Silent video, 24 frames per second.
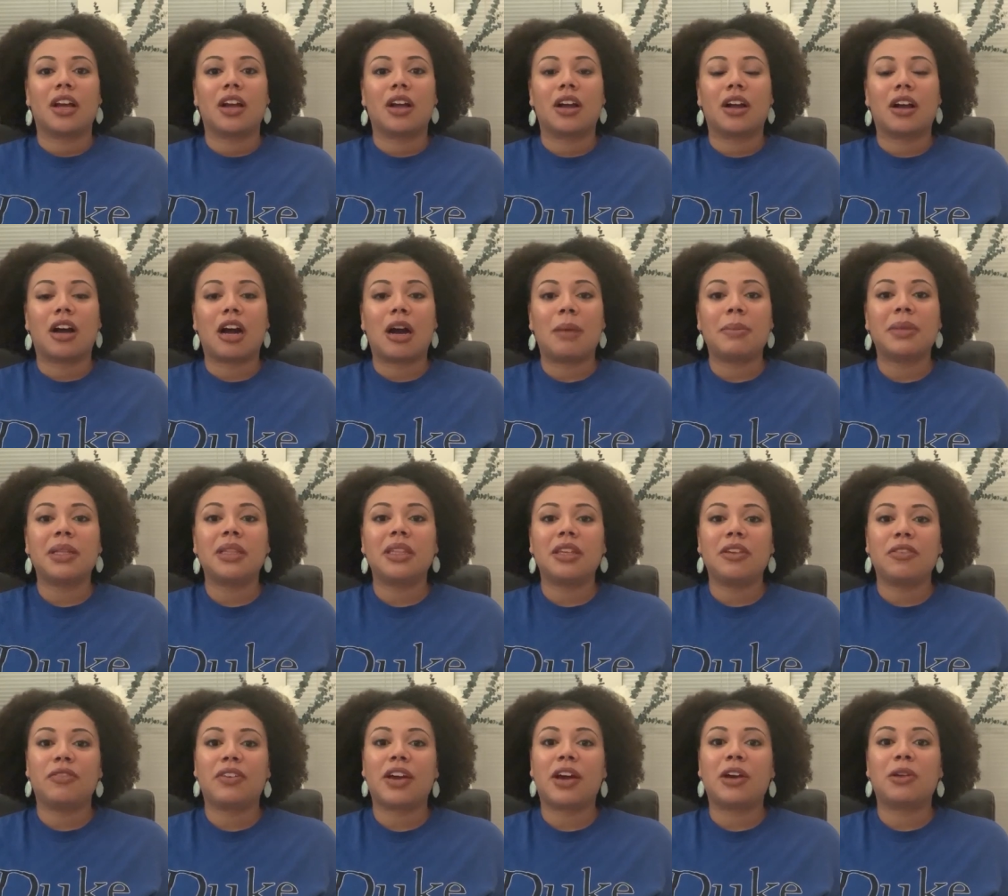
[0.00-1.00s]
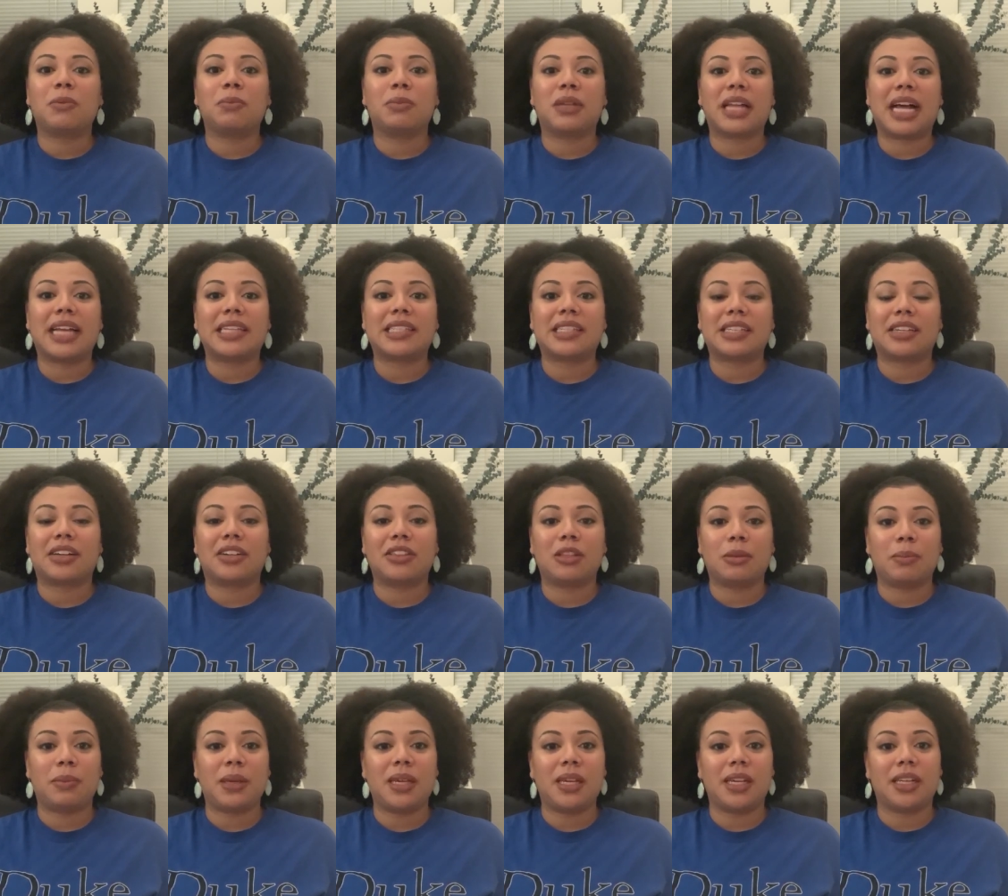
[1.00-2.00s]
commonly found plastic on the
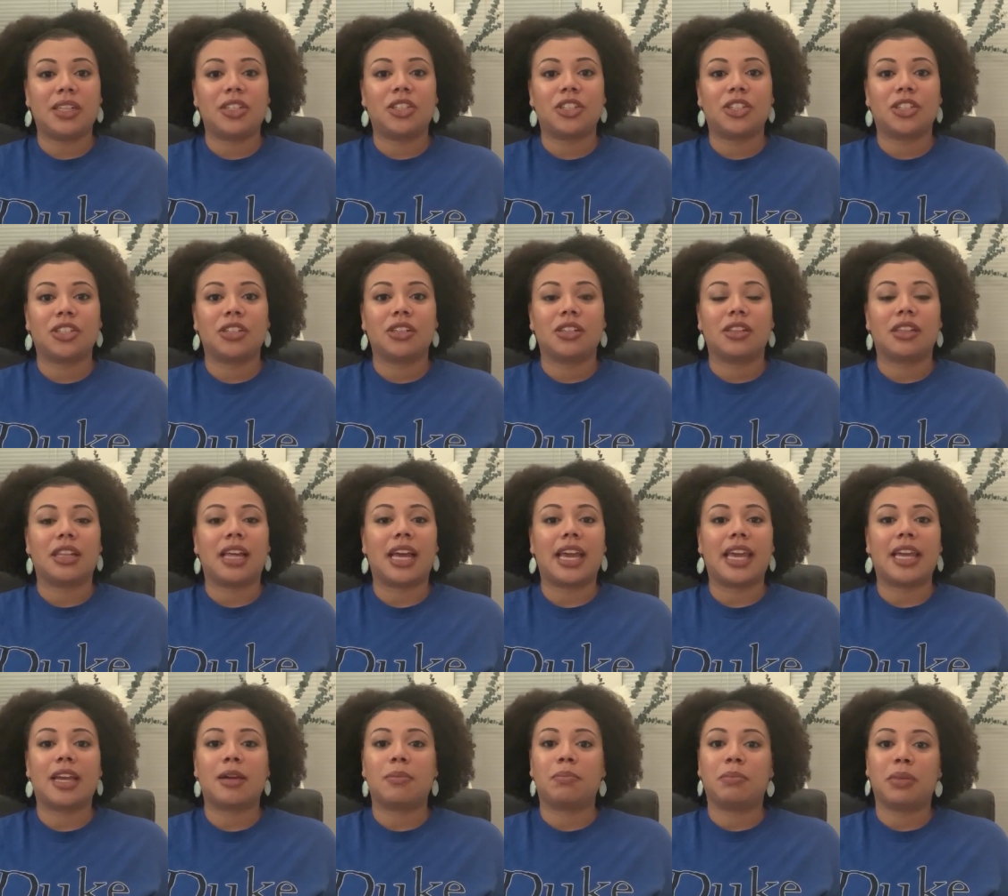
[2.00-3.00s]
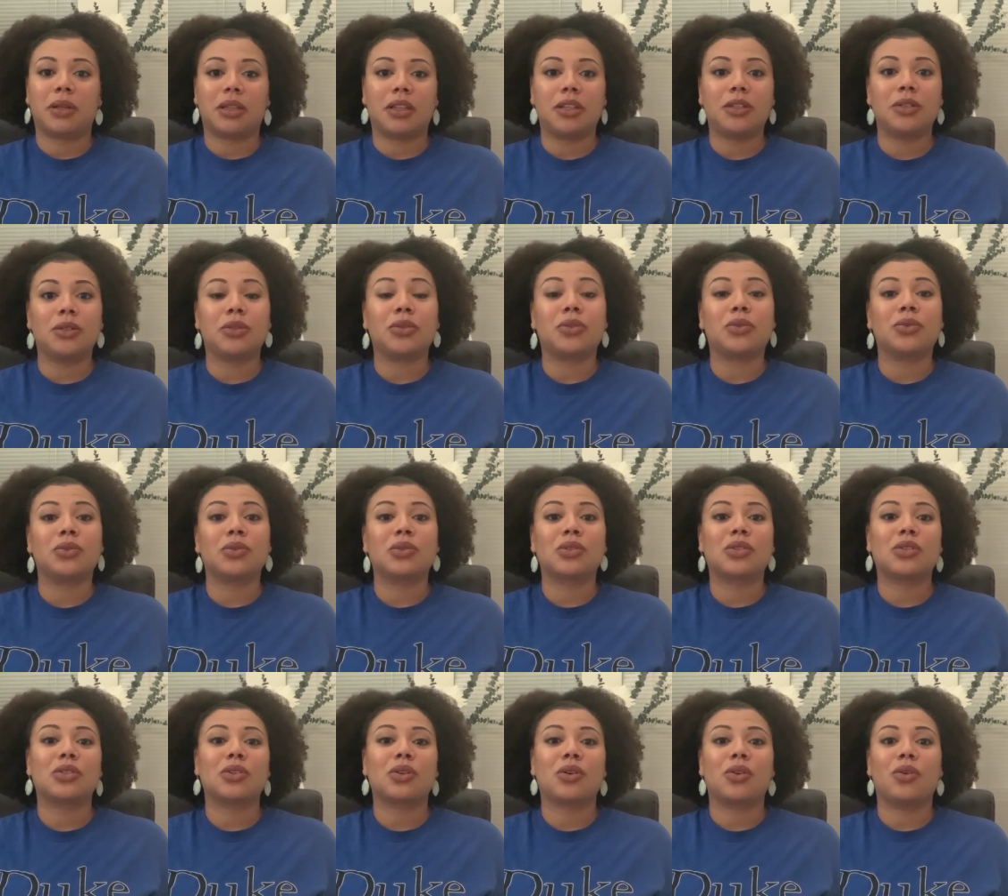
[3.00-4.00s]
beach, like
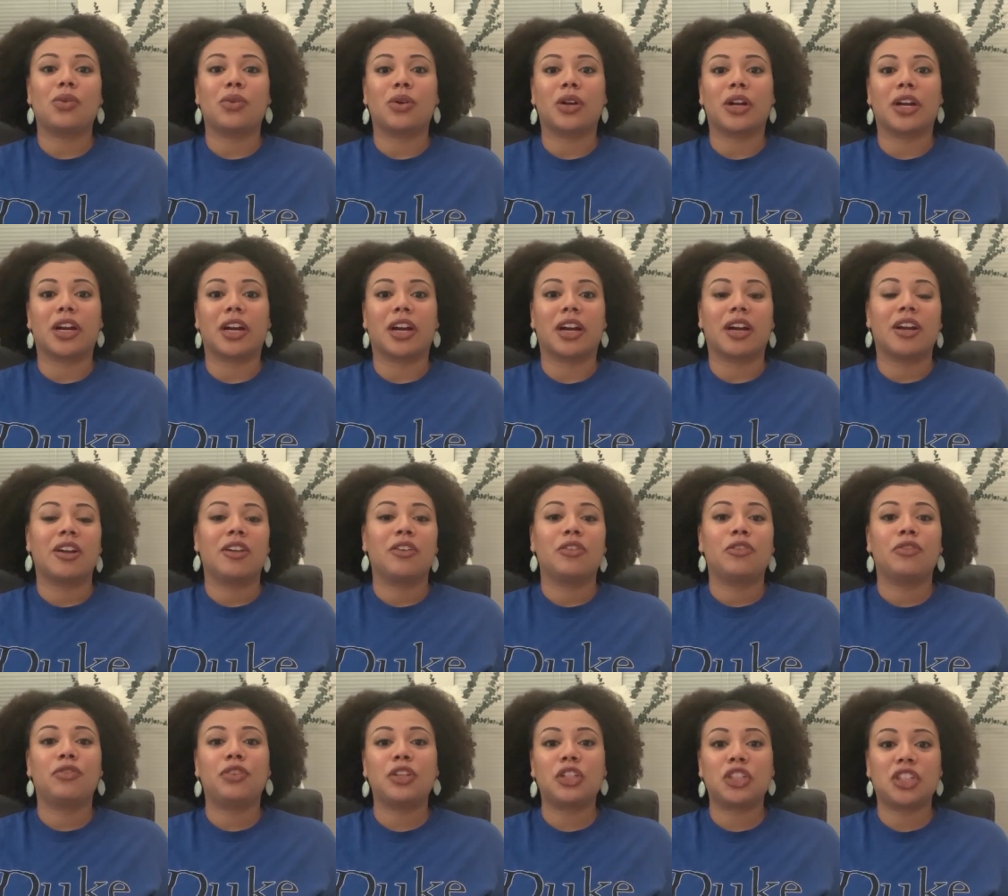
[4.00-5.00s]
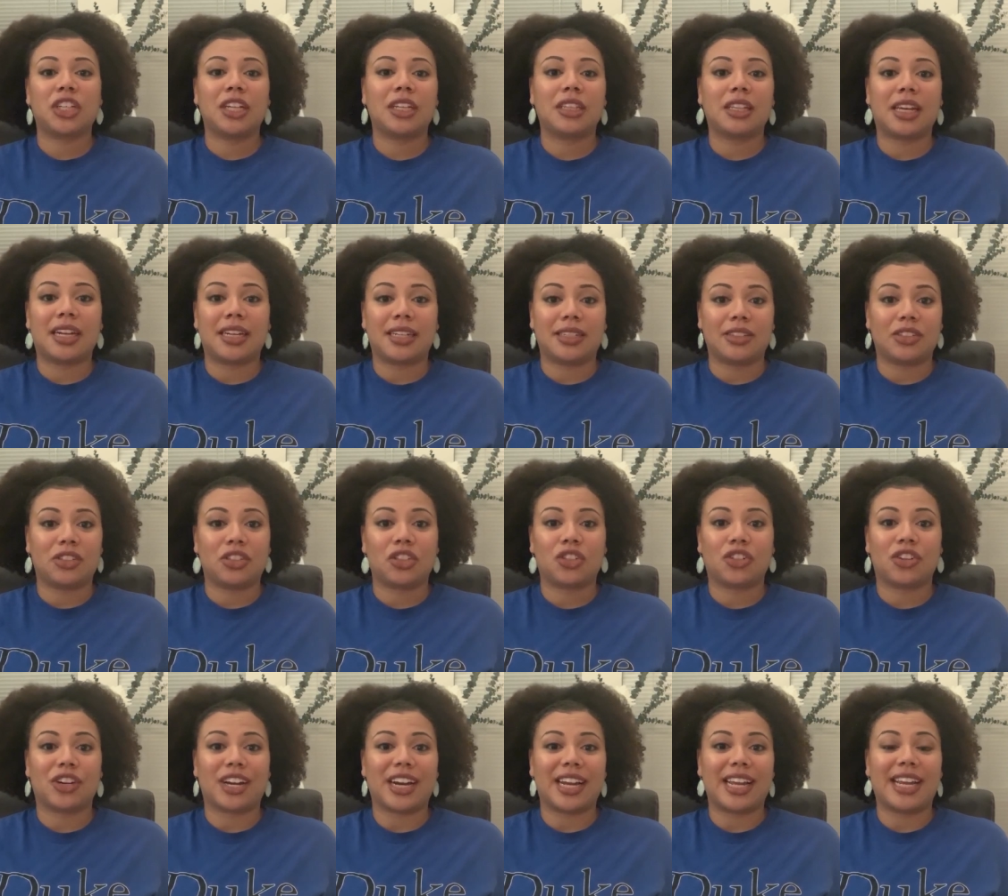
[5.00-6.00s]
balloons or fishing line
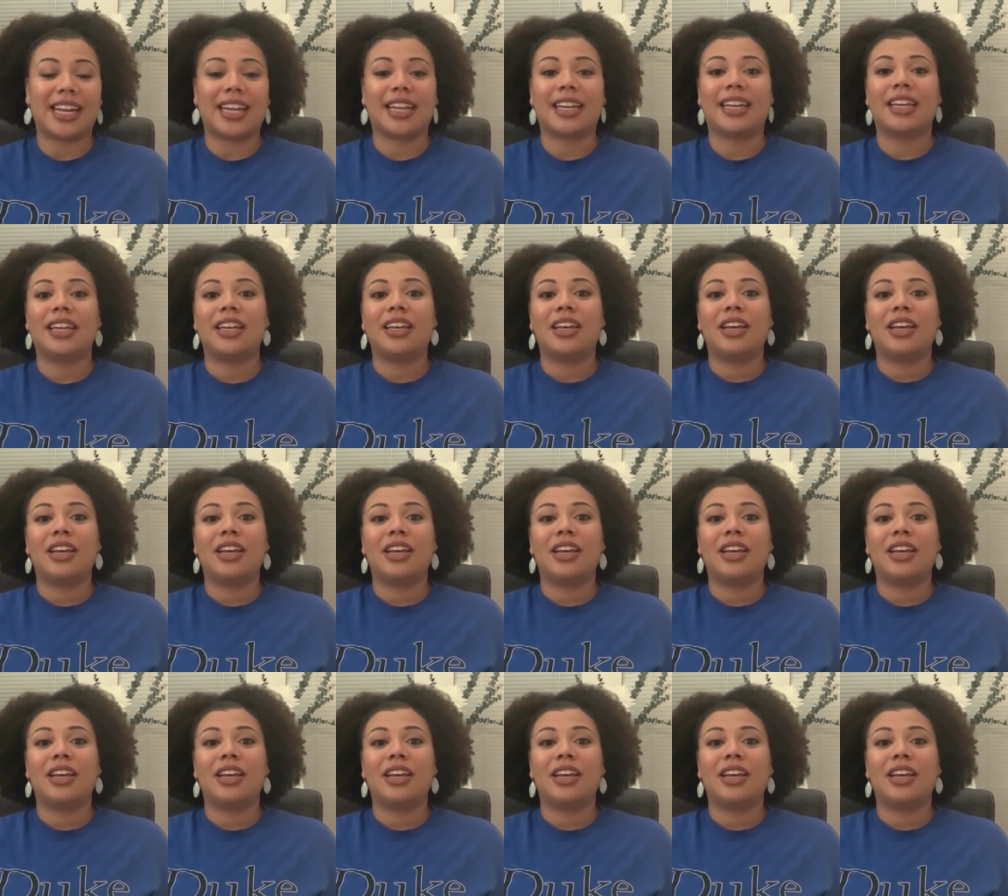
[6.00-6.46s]
string,